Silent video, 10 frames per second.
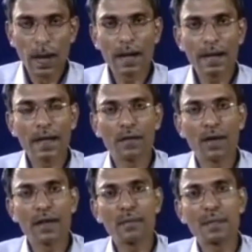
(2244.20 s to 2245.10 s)
And
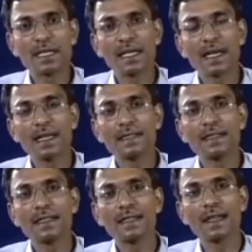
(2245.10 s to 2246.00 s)
one special case is
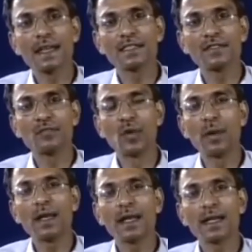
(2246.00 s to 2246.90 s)
the case of
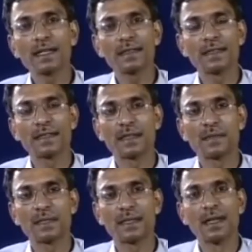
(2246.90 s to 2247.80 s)
mobile air conditioning
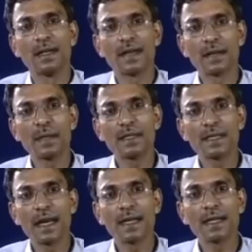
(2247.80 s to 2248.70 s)
systems. That means
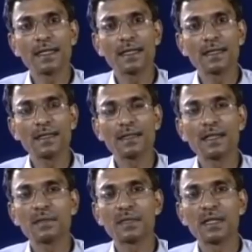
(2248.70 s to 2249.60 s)
air conditioning
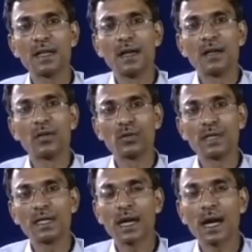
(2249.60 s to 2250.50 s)
systems used in